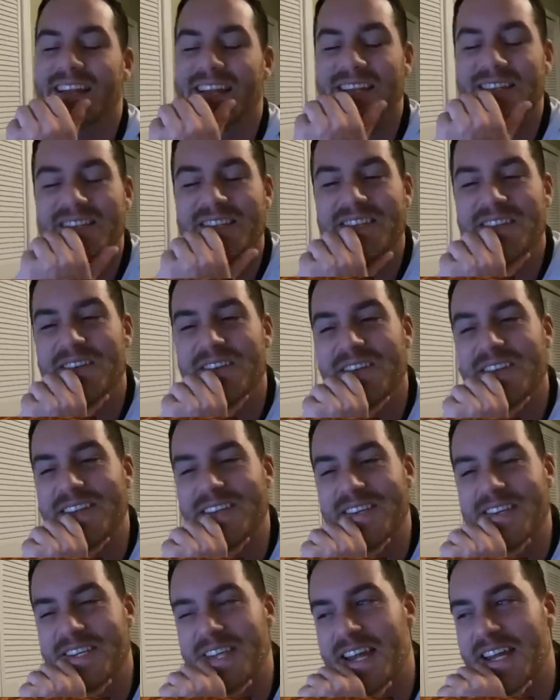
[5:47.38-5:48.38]
This is only
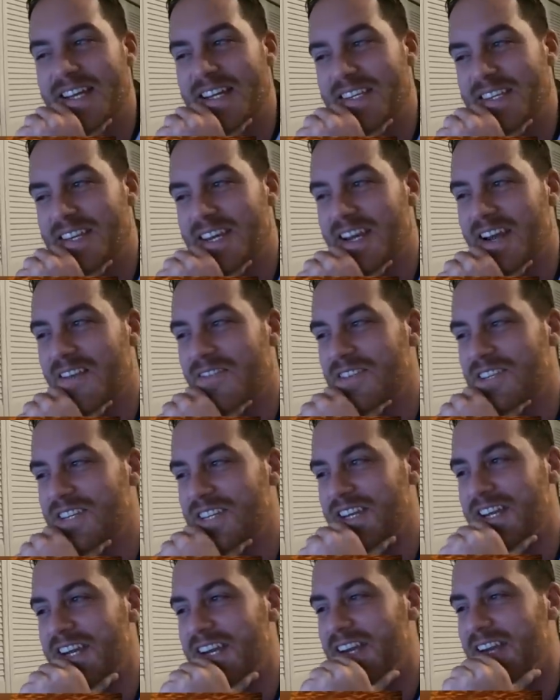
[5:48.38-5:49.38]
the second skit I've
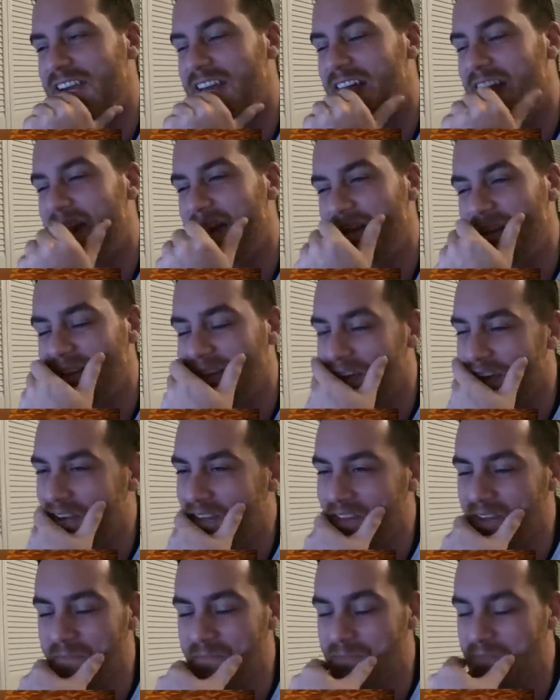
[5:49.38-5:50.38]
seen, and I
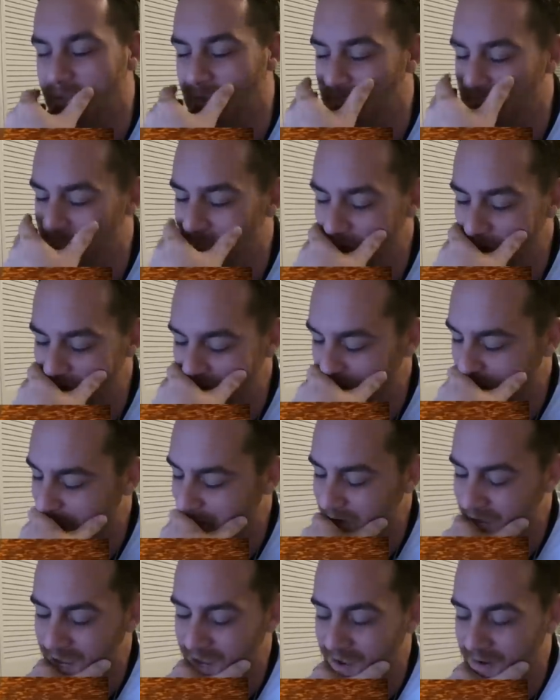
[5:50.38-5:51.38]
like they
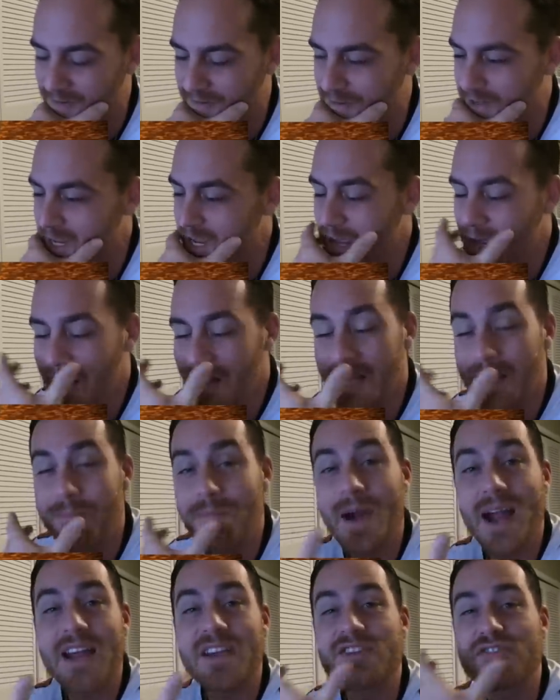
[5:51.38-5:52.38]
both have like
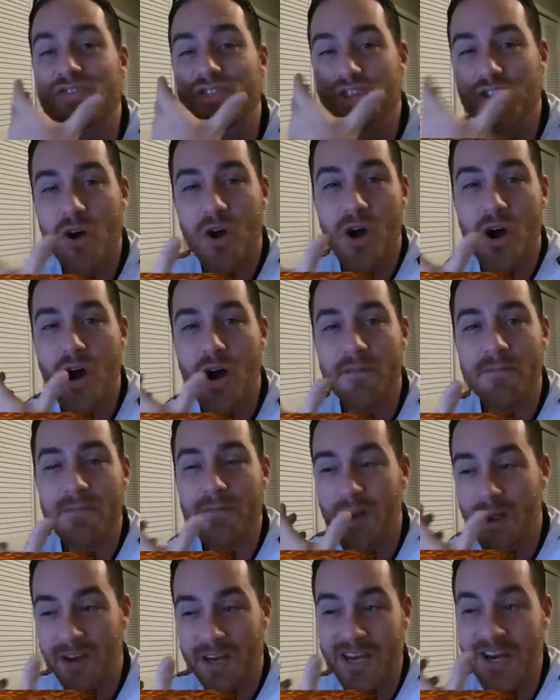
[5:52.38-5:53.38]
my jaw
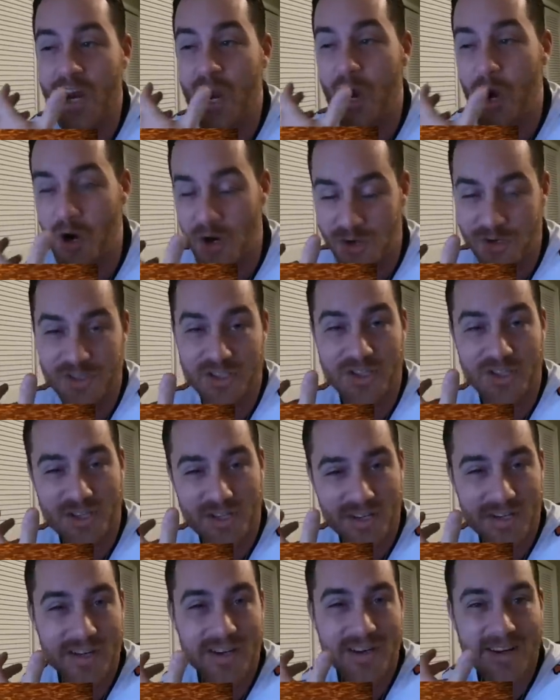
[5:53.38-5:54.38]
fucking
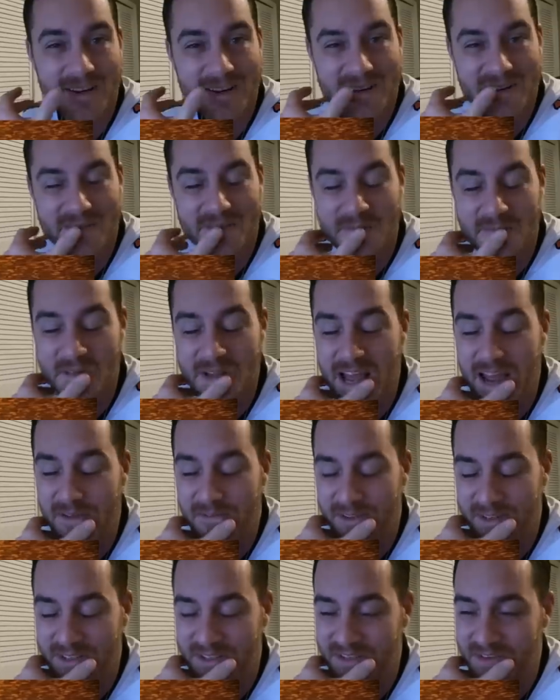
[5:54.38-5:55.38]
hurts from
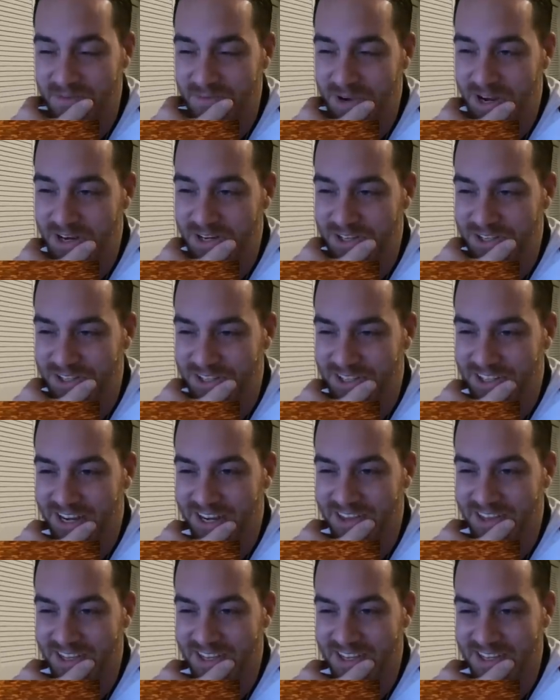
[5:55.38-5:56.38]
laughing so much
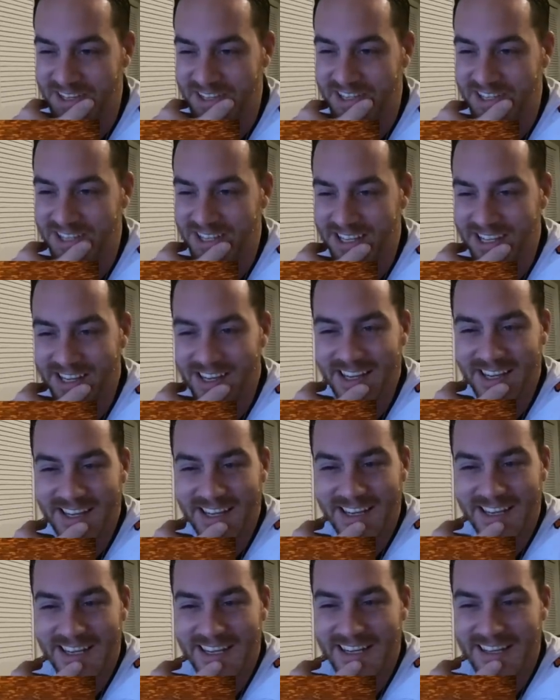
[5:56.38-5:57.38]
at this.
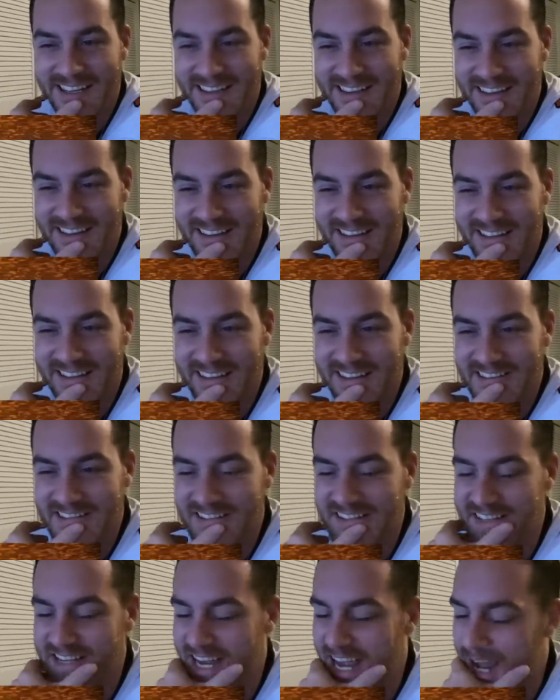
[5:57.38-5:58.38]
This
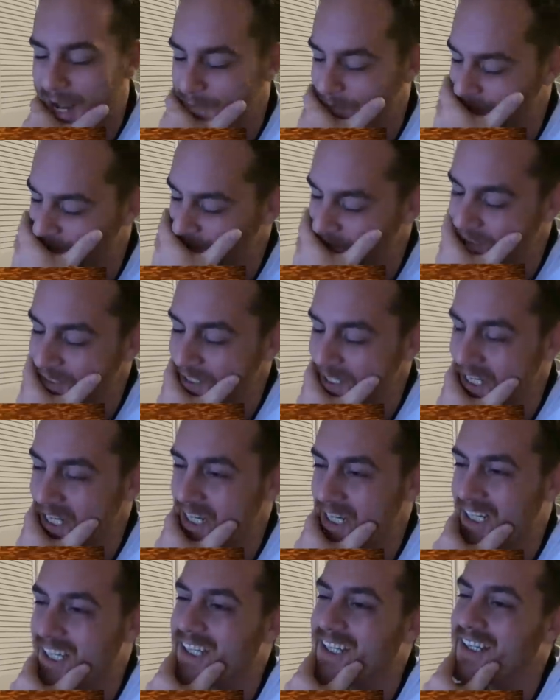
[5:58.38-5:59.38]
is
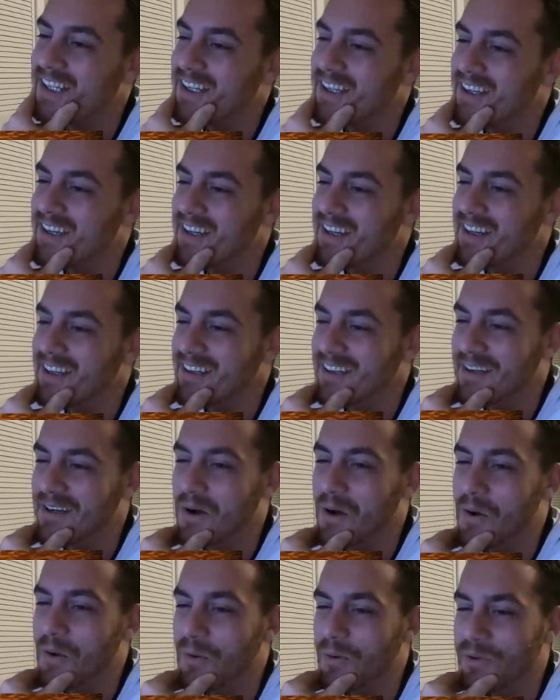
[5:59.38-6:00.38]
absolutely
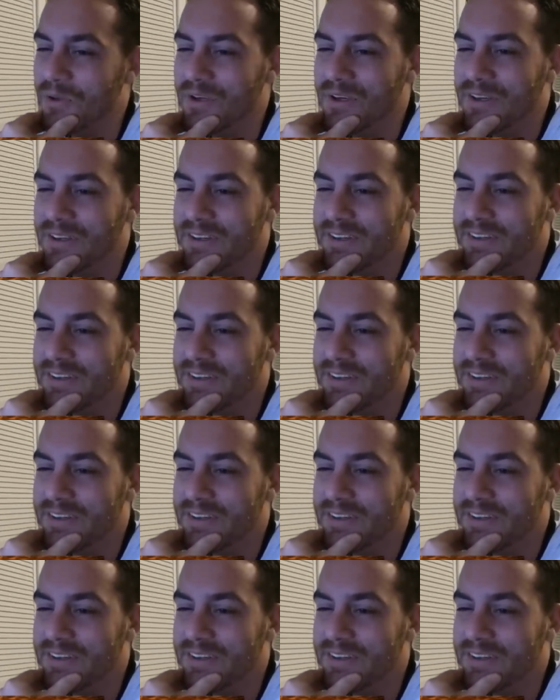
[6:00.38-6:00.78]
gold.